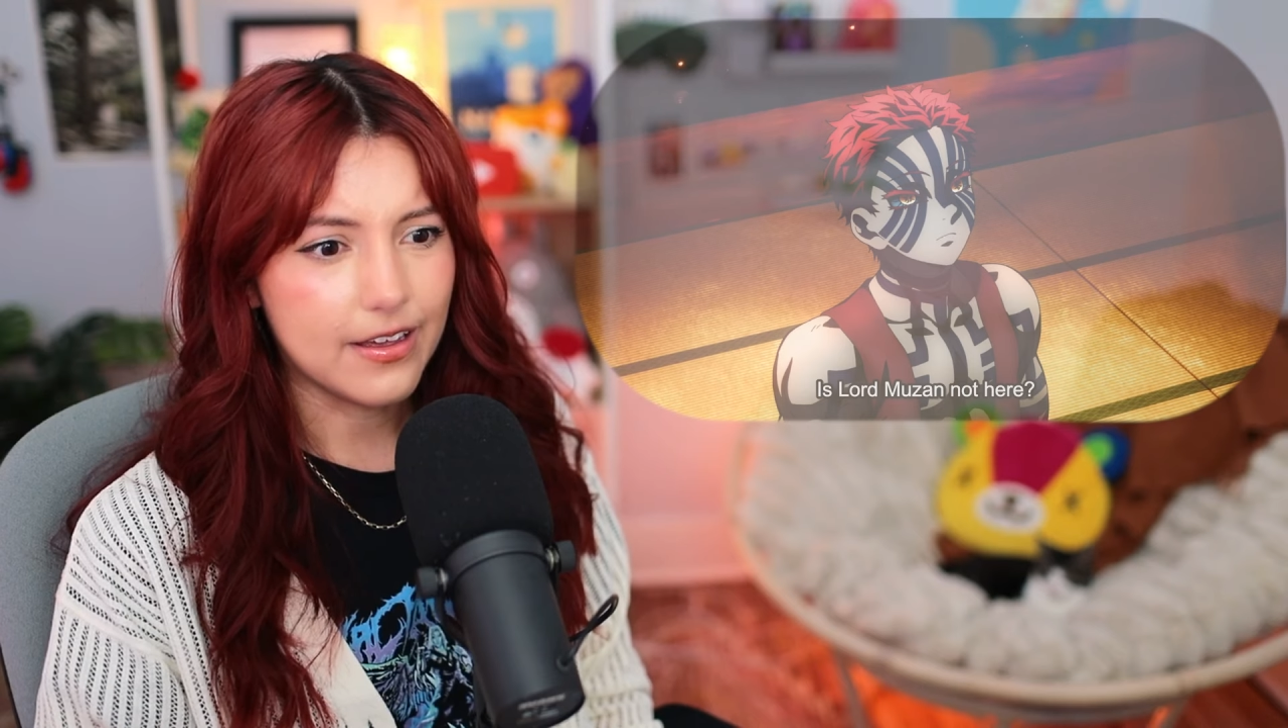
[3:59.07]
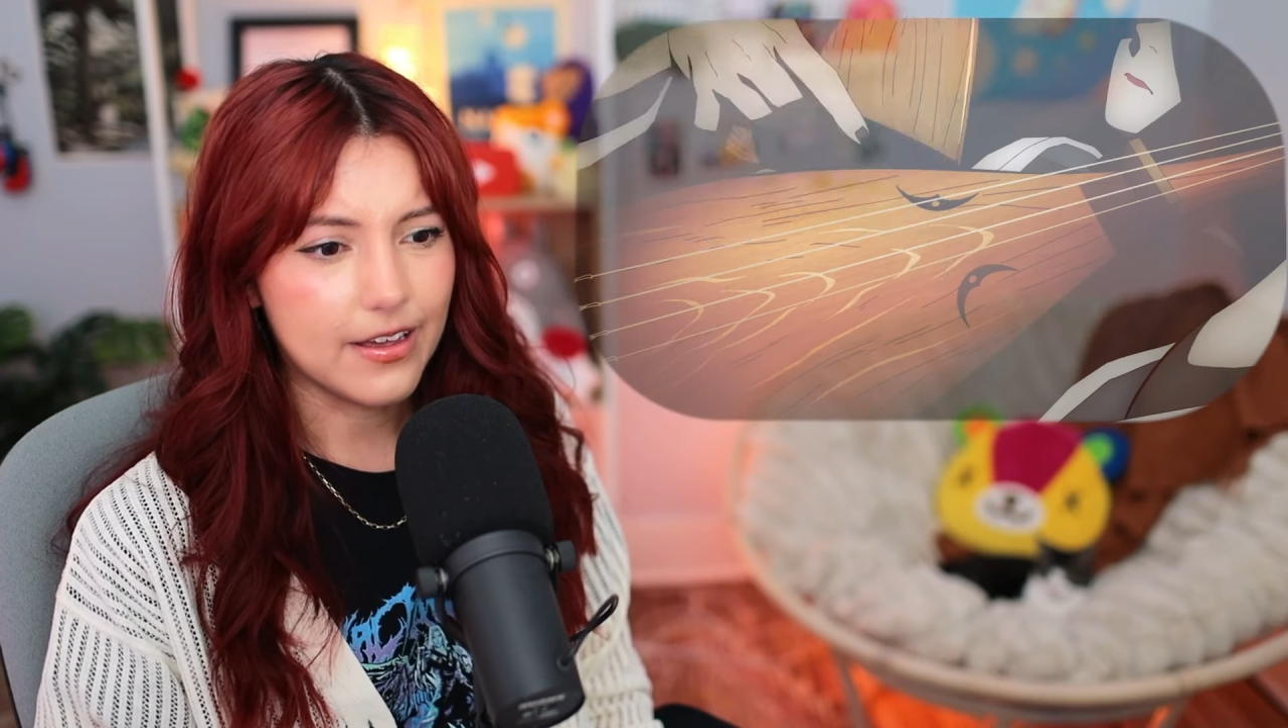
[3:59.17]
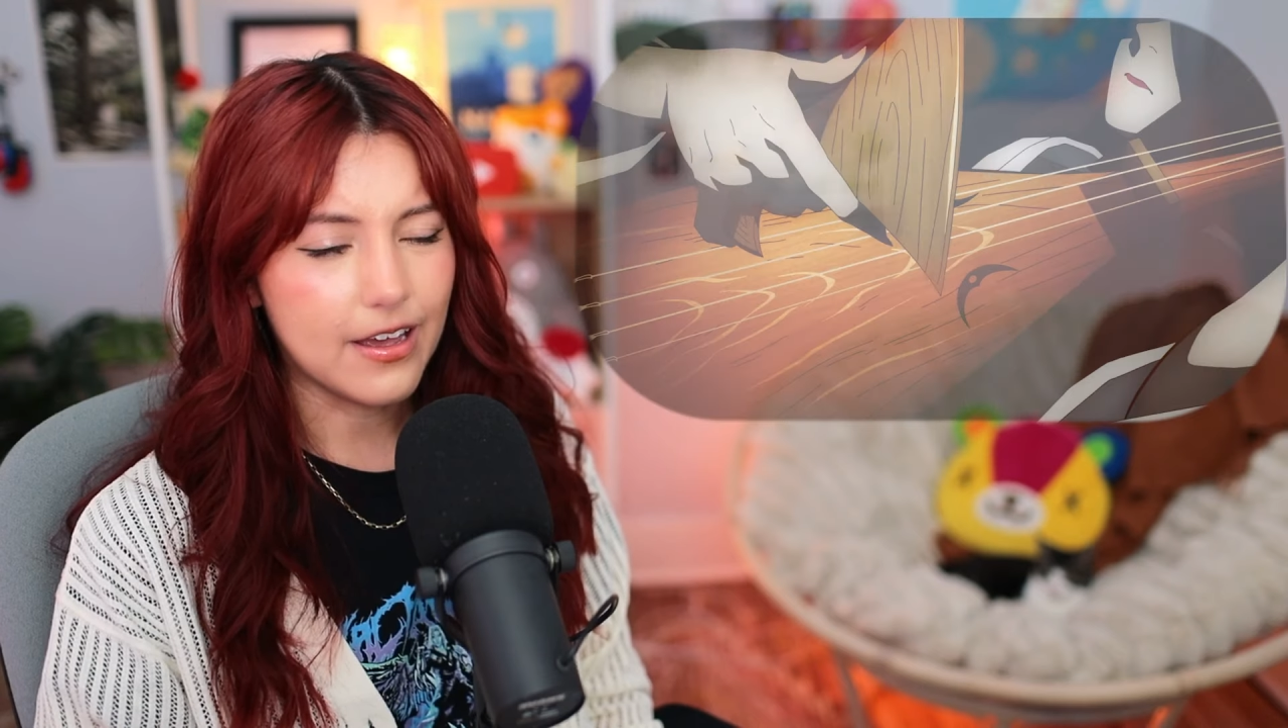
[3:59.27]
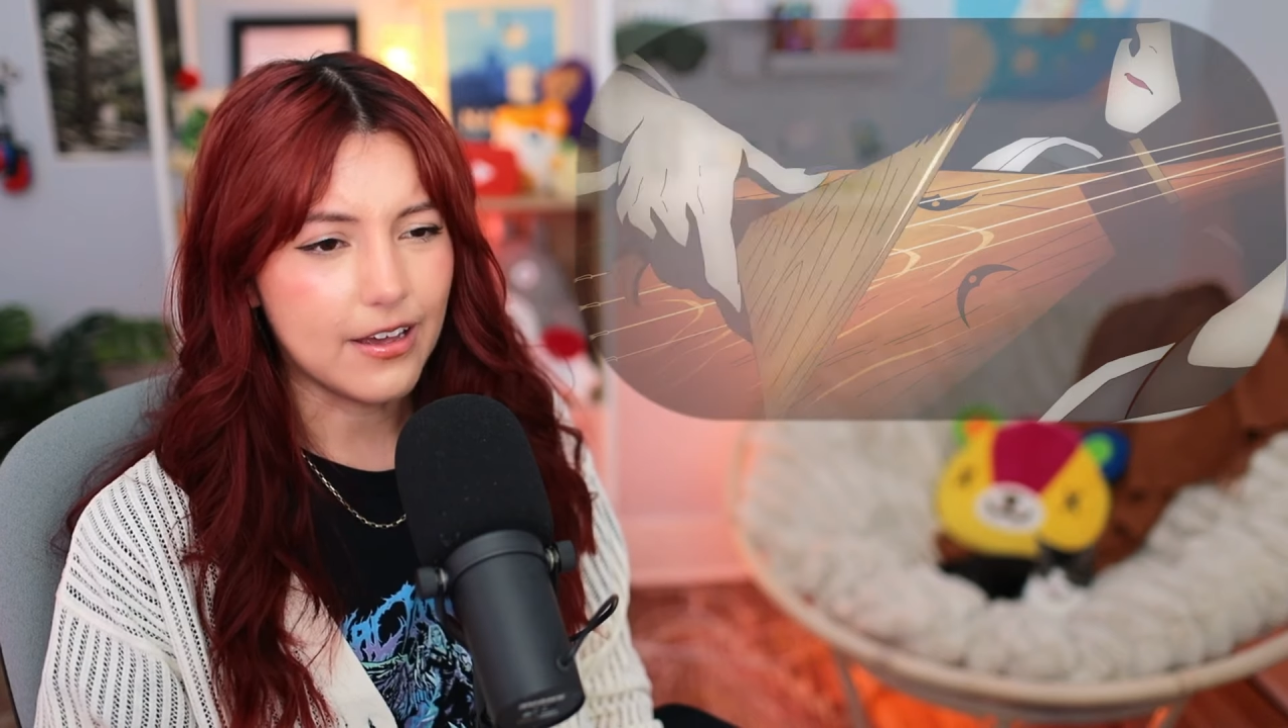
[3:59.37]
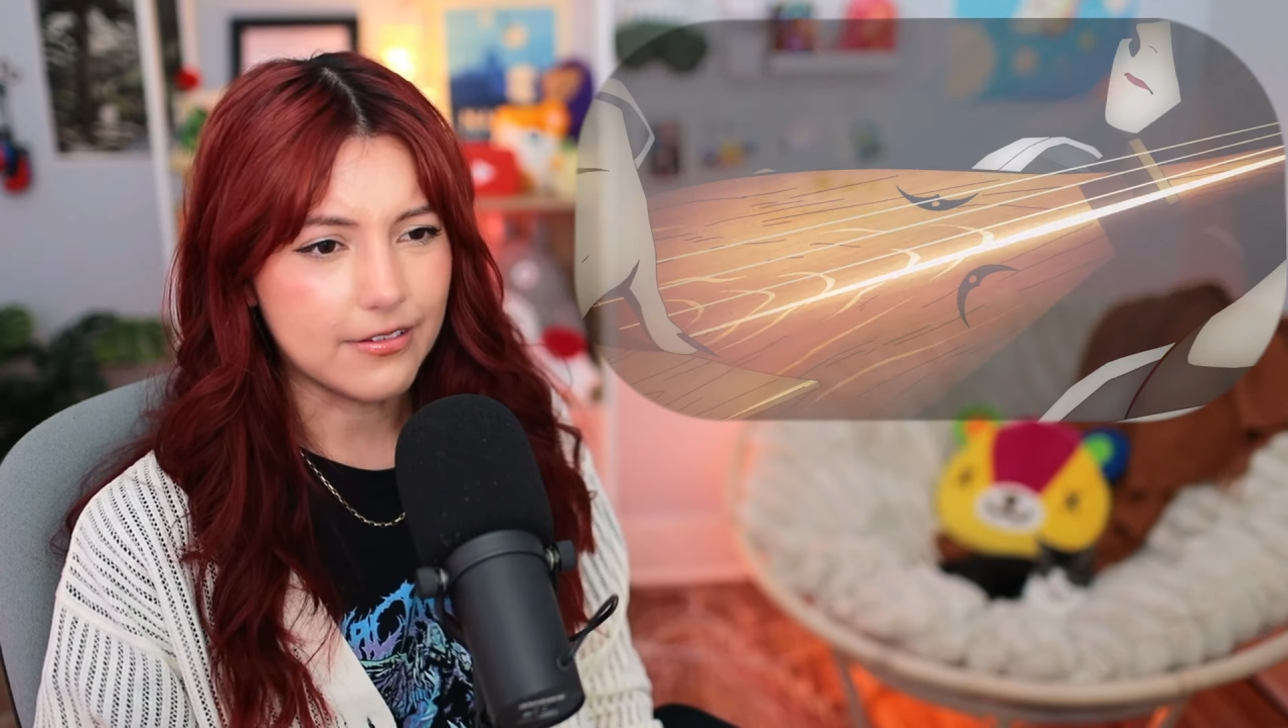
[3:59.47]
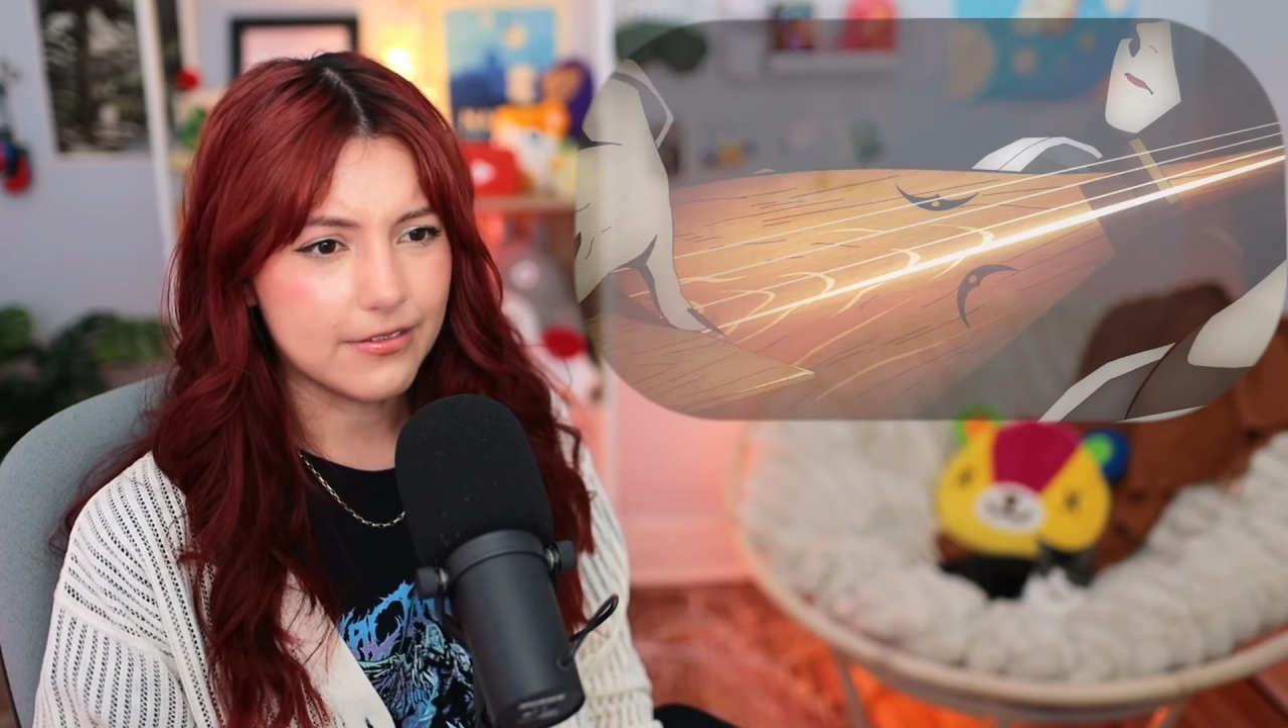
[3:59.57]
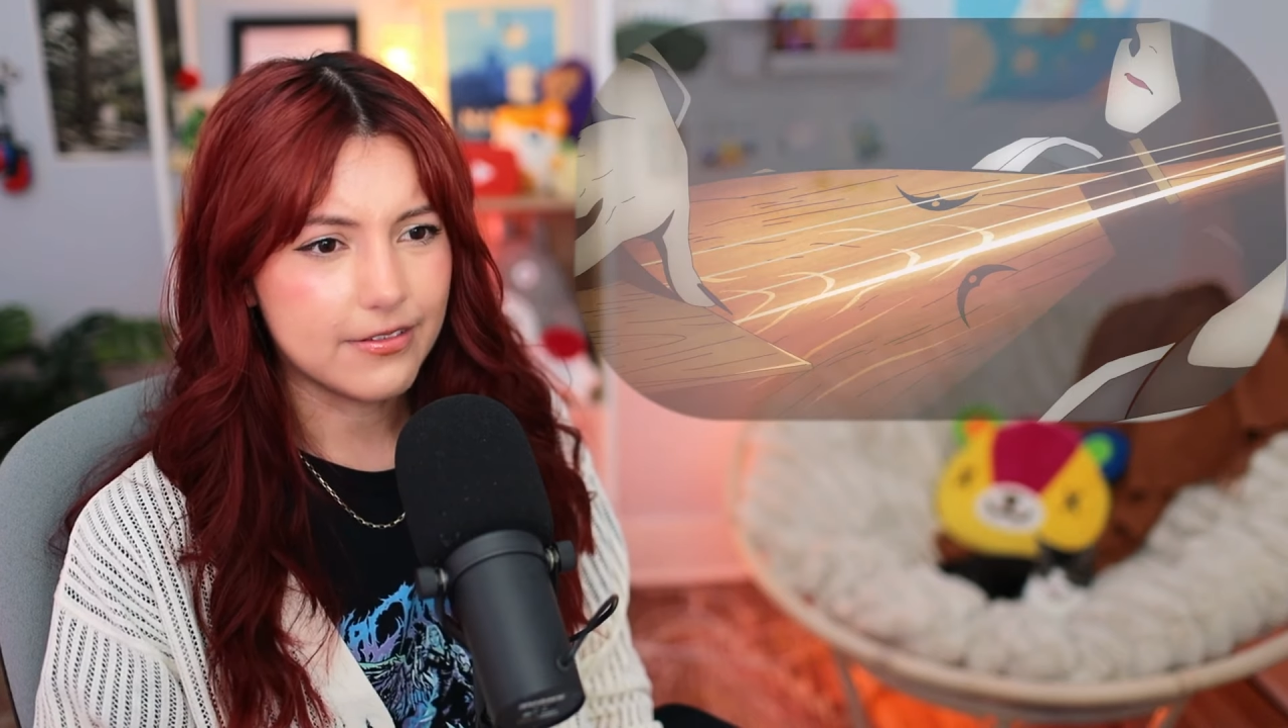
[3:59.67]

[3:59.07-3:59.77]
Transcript: Oh.